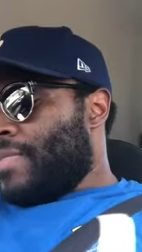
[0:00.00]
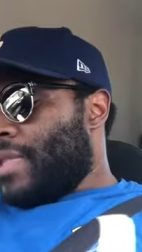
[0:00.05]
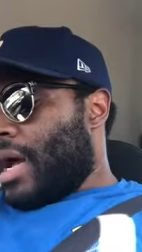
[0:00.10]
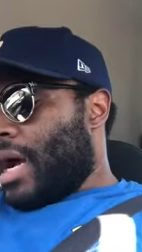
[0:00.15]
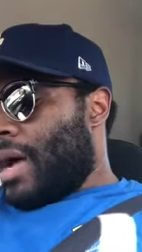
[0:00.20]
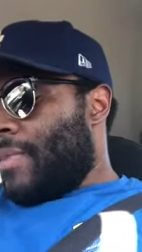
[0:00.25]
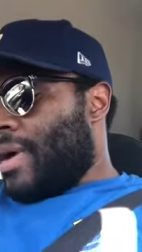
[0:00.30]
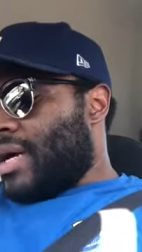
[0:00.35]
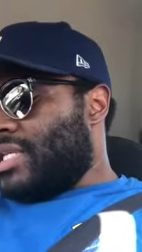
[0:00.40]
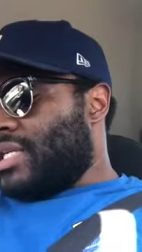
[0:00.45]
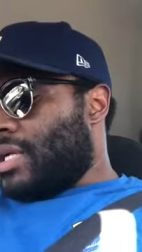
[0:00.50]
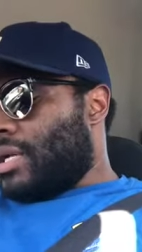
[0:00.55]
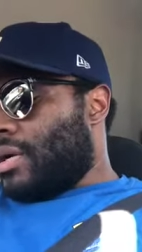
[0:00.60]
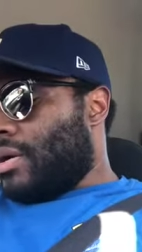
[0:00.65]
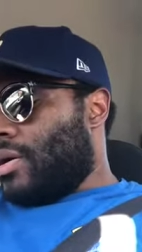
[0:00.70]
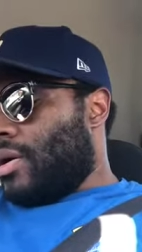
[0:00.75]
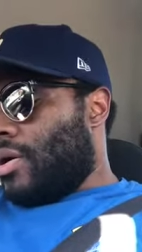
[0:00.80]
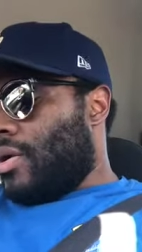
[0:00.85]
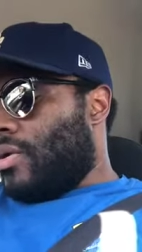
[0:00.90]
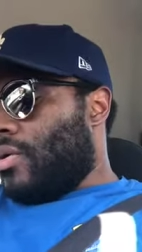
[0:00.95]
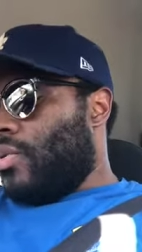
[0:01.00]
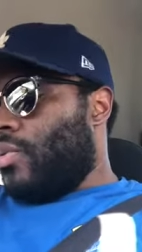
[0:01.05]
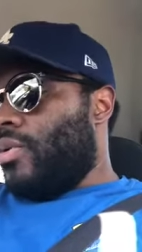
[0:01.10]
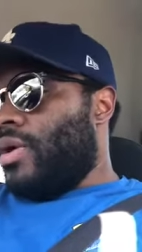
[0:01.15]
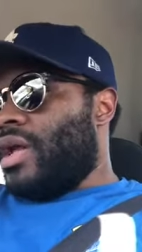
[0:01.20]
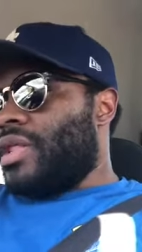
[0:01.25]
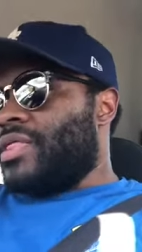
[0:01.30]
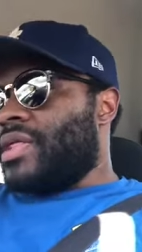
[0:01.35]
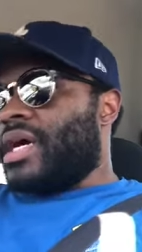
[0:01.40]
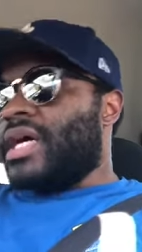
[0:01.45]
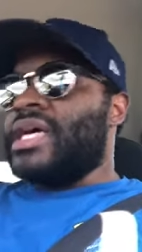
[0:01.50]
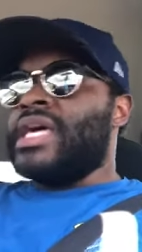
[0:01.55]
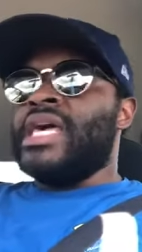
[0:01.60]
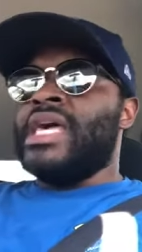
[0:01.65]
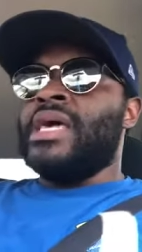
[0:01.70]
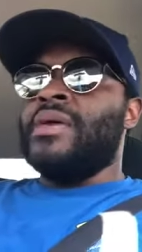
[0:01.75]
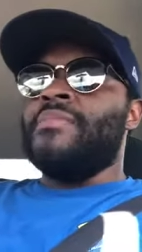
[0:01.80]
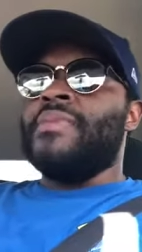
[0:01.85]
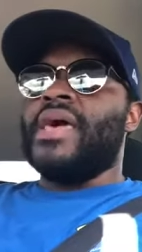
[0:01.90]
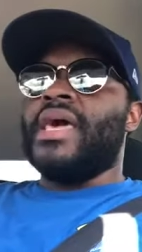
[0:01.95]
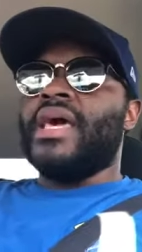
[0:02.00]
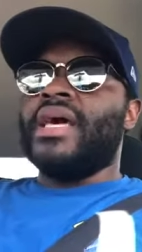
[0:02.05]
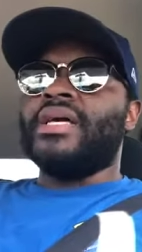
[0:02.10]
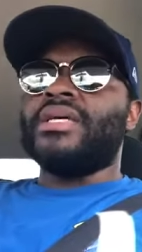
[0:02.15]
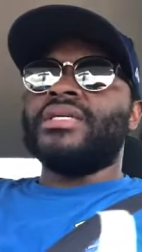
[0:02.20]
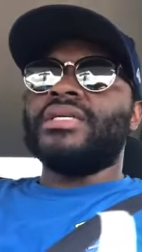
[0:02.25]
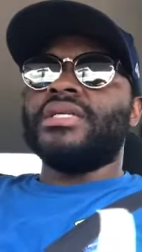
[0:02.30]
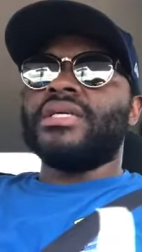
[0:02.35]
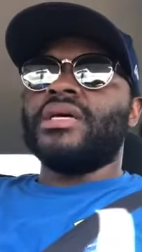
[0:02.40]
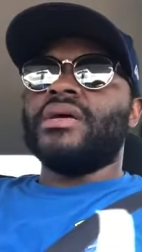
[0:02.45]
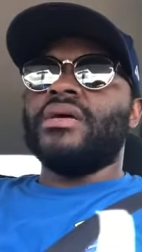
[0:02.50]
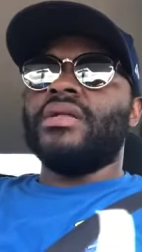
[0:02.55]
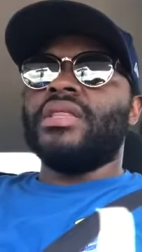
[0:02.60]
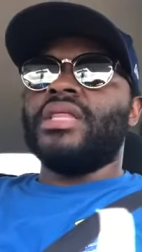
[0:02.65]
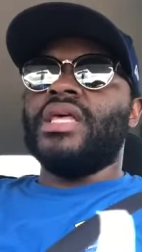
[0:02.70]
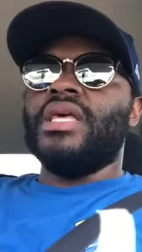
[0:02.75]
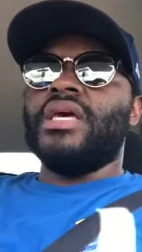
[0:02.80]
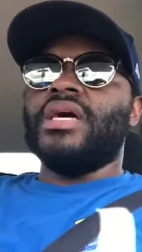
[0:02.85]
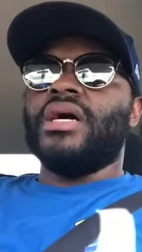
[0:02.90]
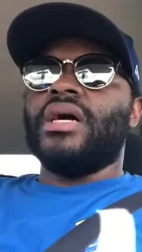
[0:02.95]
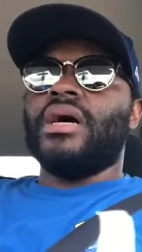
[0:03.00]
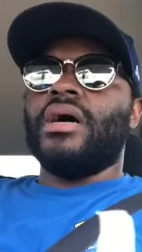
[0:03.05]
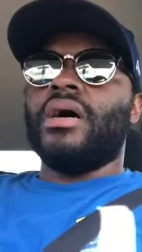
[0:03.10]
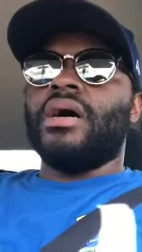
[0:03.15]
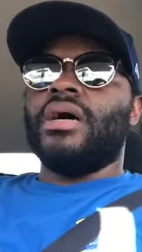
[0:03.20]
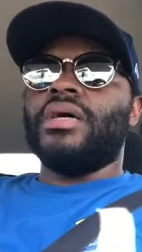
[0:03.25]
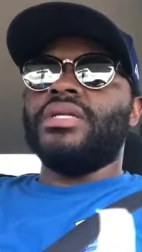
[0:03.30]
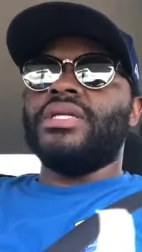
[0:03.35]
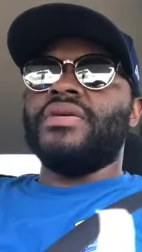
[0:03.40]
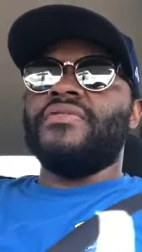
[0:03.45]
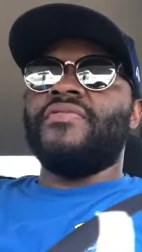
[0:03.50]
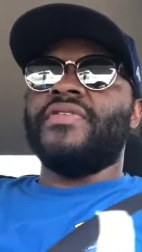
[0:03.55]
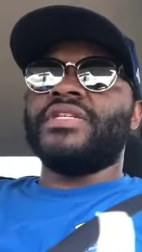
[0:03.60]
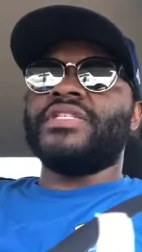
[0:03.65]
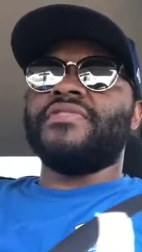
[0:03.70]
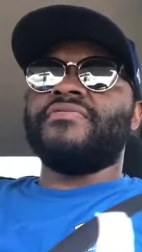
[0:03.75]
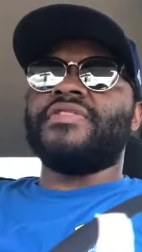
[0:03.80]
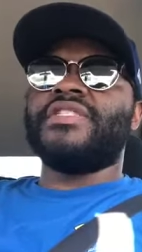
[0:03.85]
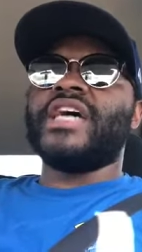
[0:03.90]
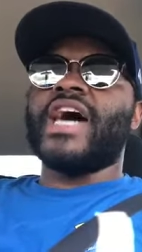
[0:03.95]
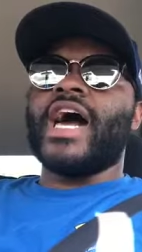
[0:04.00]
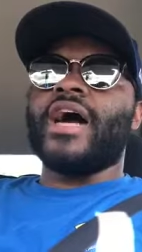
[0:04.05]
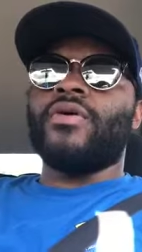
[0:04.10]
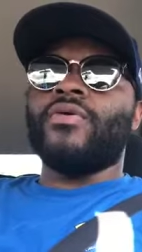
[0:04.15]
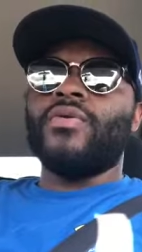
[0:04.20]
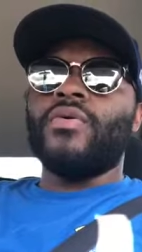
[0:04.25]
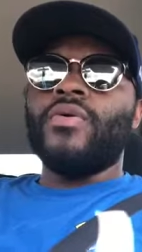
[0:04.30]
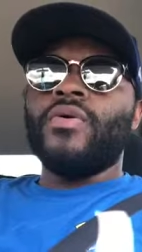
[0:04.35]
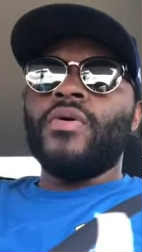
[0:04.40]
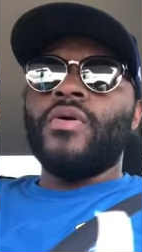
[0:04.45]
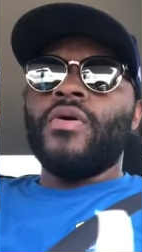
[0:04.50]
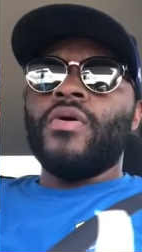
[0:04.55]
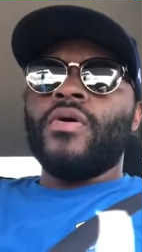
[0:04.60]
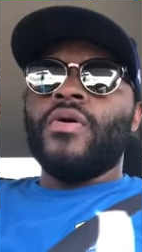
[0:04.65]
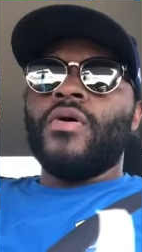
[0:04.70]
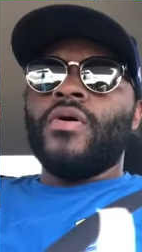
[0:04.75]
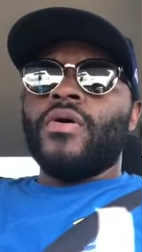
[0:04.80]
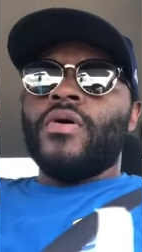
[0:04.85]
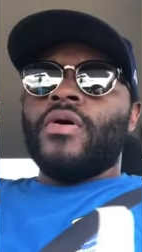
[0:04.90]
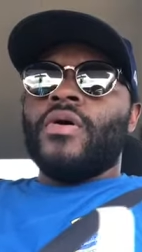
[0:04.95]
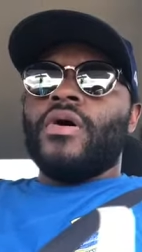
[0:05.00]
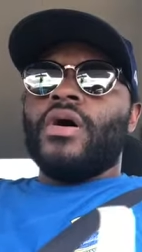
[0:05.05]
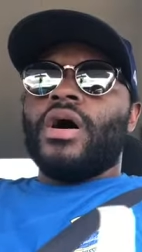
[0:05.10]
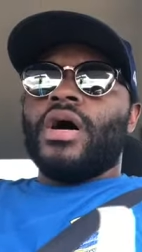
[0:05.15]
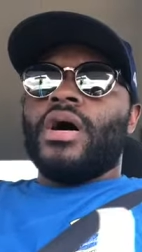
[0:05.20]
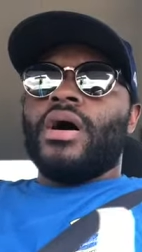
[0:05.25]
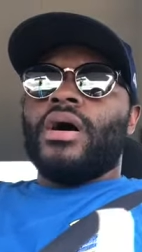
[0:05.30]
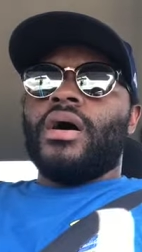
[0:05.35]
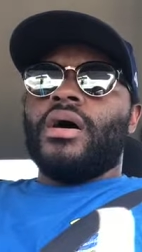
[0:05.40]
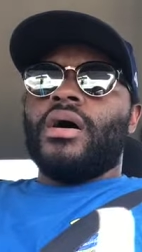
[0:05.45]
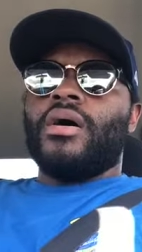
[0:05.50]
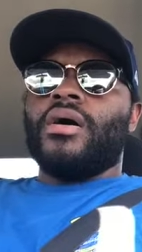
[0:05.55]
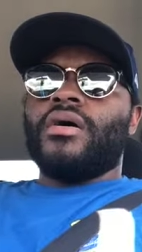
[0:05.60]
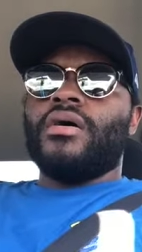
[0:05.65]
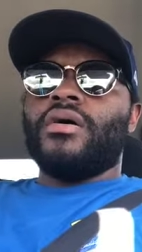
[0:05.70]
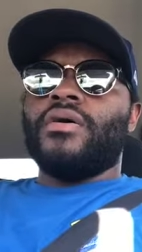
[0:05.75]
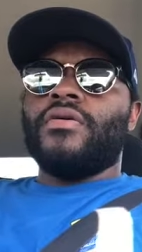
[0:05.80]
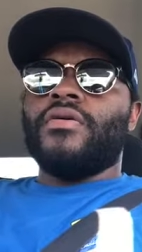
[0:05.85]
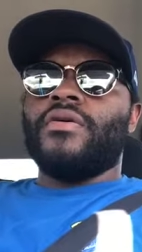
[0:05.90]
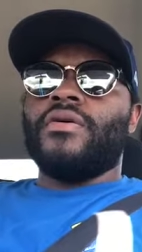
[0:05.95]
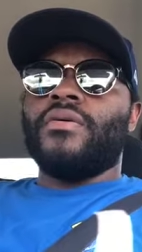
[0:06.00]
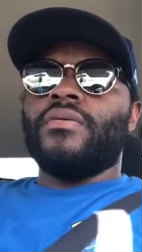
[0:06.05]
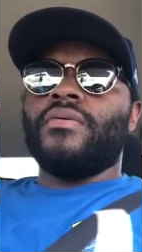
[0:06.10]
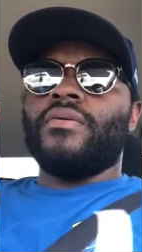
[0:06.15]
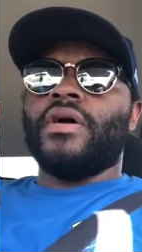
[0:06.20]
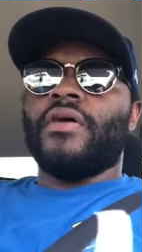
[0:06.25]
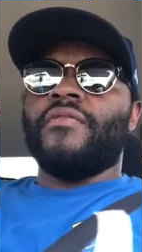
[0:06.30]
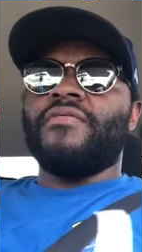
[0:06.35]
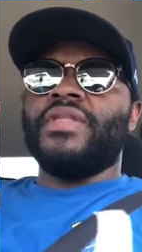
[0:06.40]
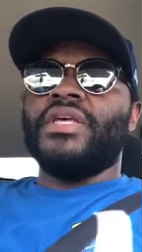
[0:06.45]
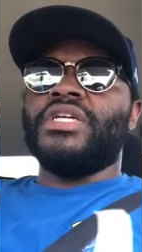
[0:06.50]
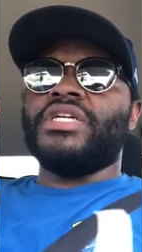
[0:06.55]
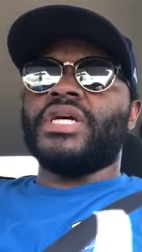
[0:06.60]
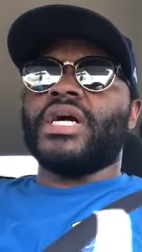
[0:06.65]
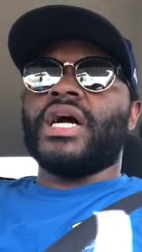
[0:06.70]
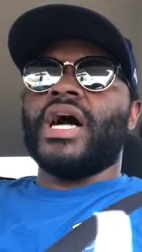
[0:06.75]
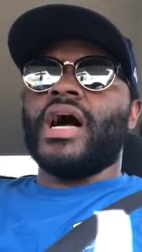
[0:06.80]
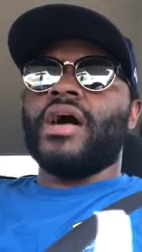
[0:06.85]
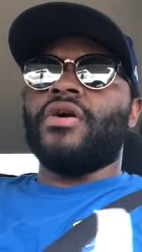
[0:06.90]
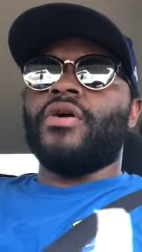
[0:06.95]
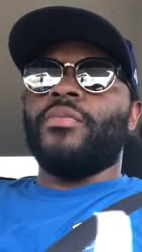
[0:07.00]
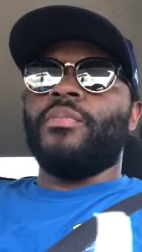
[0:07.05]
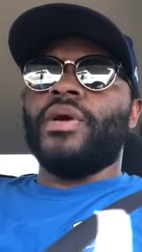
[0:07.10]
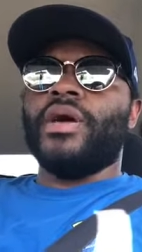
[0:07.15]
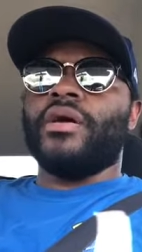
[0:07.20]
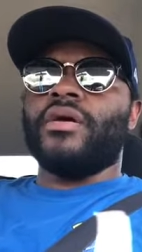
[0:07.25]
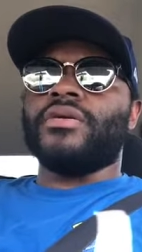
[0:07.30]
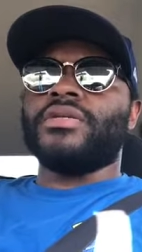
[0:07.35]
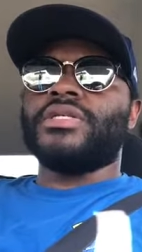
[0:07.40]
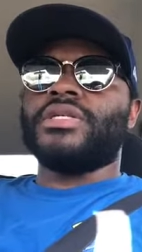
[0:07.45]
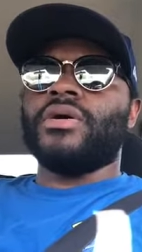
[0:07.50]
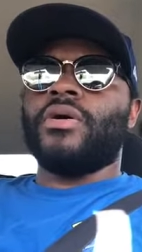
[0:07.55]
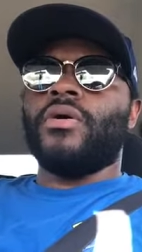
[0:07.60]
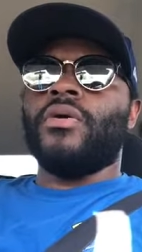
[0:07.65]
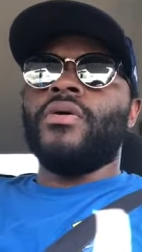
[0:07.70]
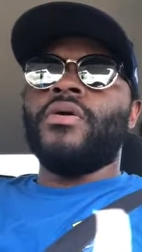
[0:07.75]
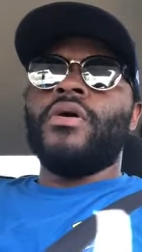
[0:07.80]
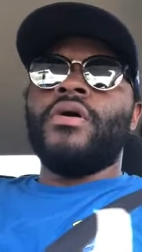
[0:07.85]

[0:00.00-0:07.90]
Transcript: I'm actually gonna go with Akiem Hicks the uh, defensive tackle uh, of the Chicago Bears so